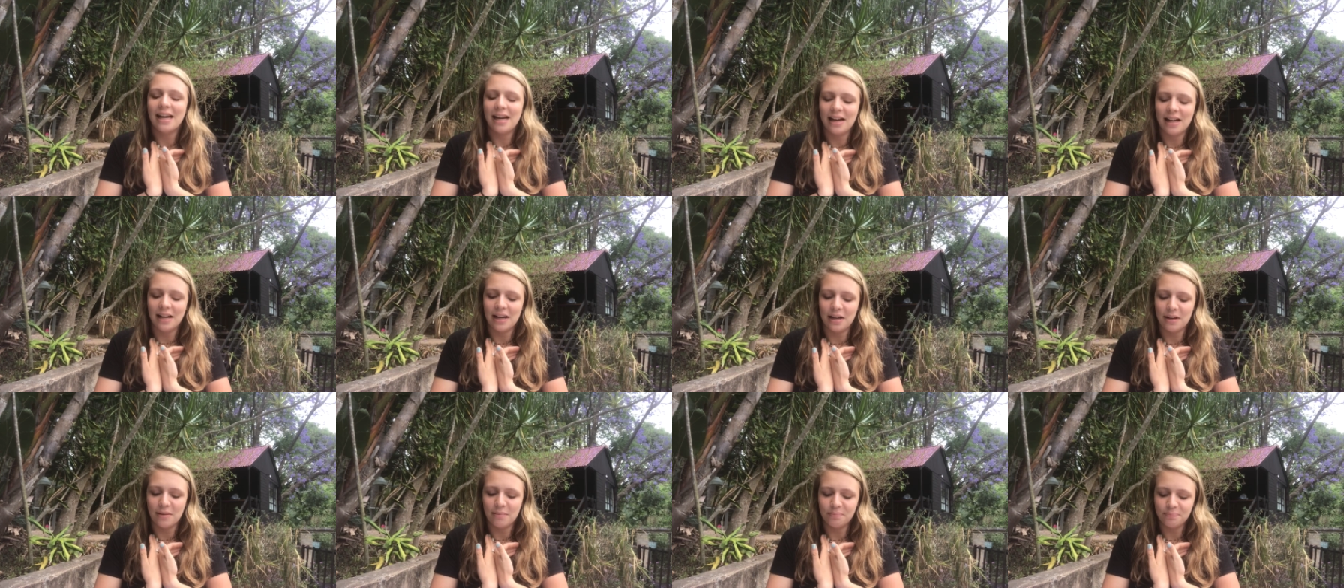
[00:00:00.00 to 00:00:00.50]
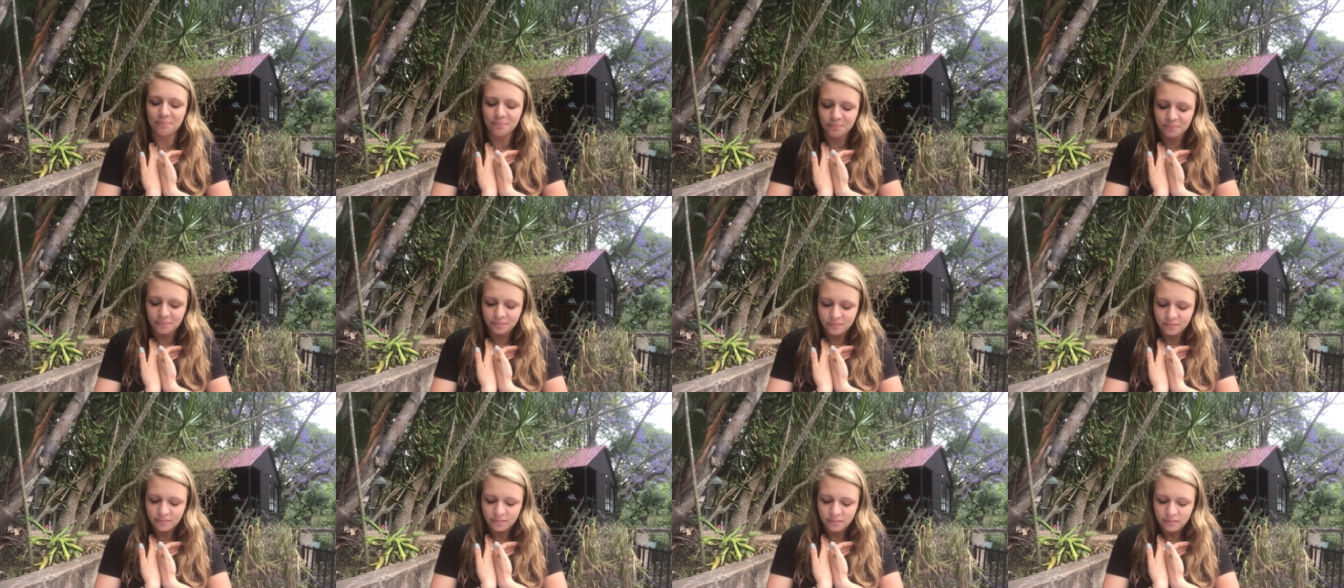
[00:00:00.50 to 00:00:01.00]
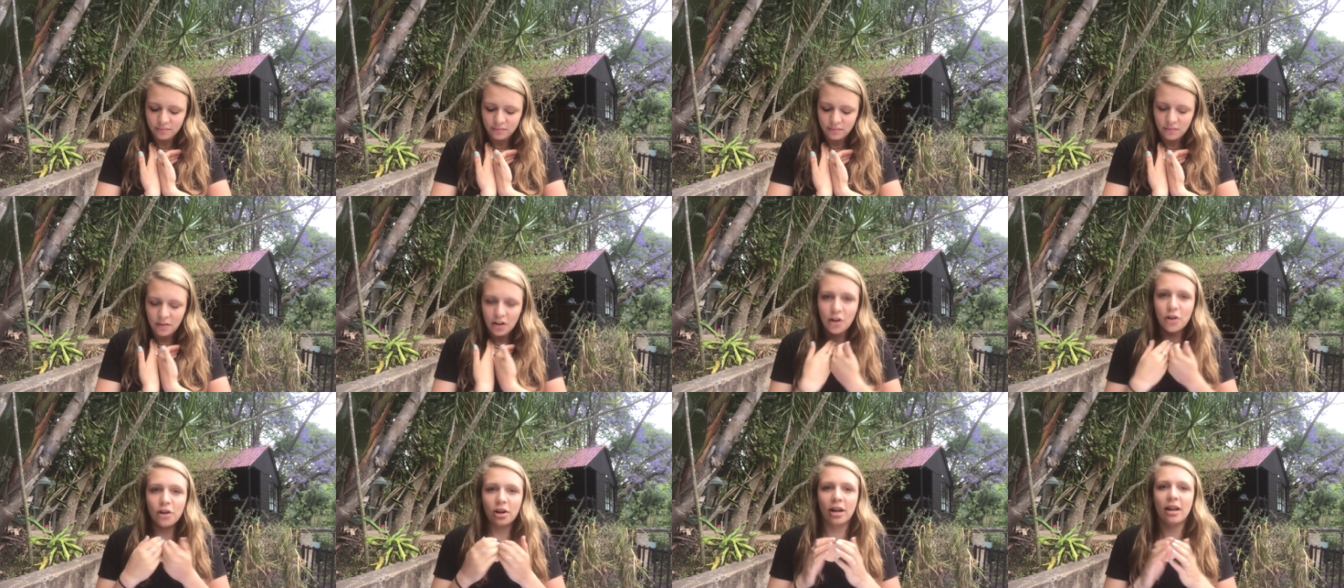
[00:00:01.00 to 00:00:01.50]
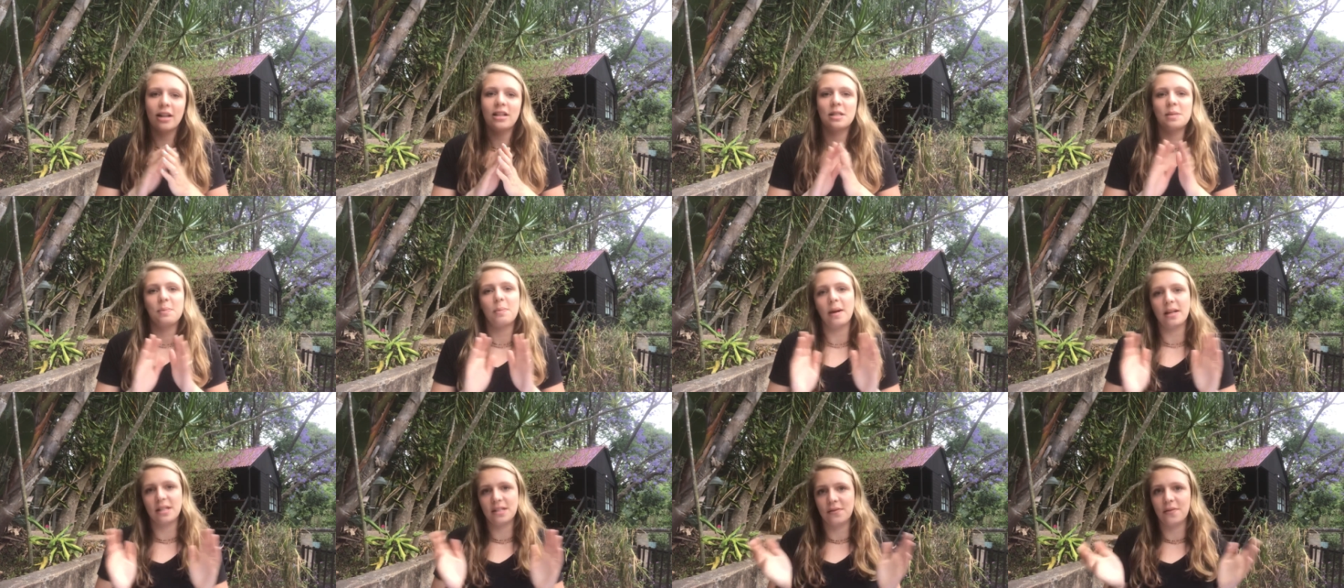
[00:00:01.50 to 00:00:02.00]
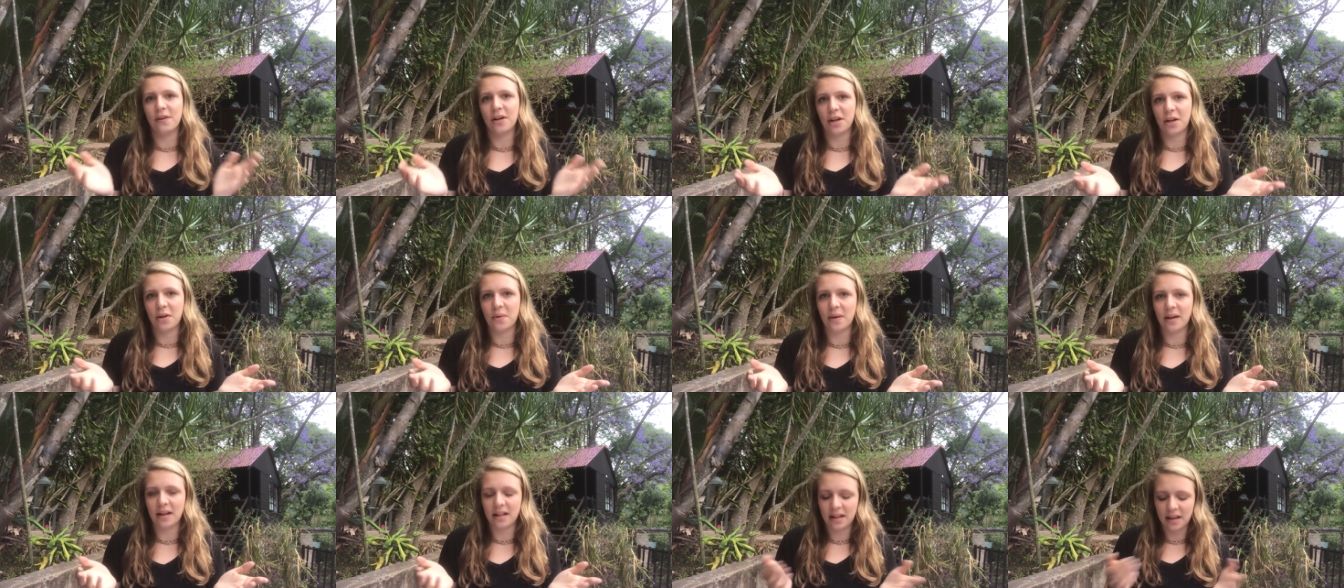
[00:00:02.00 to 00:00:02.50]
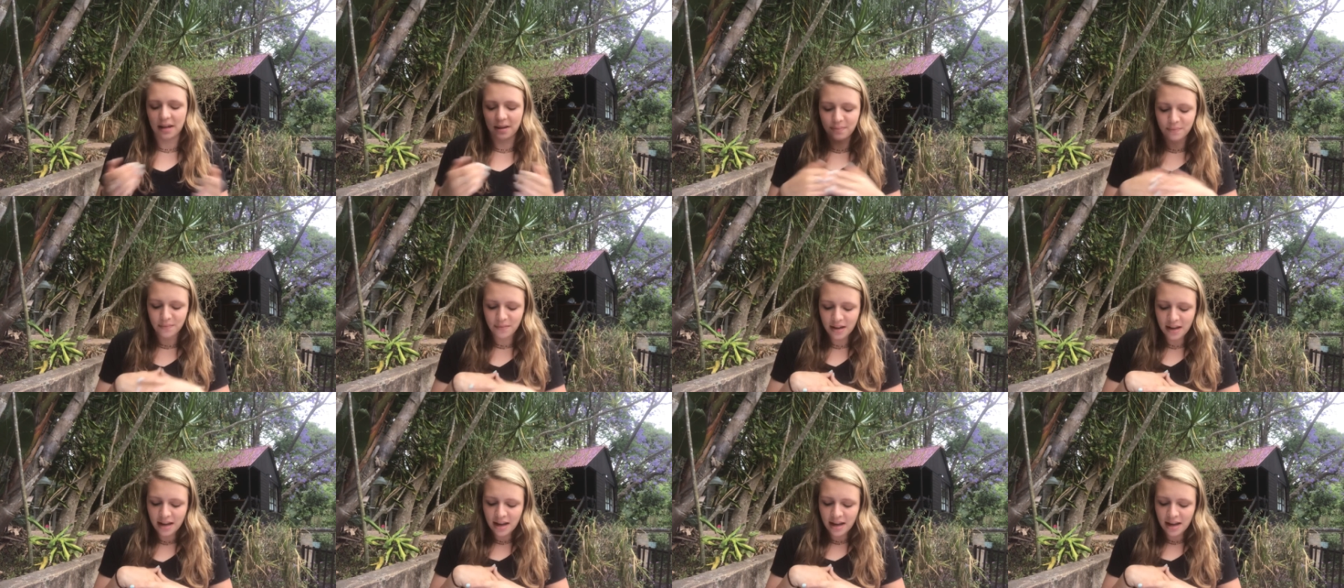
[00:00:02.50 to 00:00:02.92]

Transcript: Um, or it spreads very quickly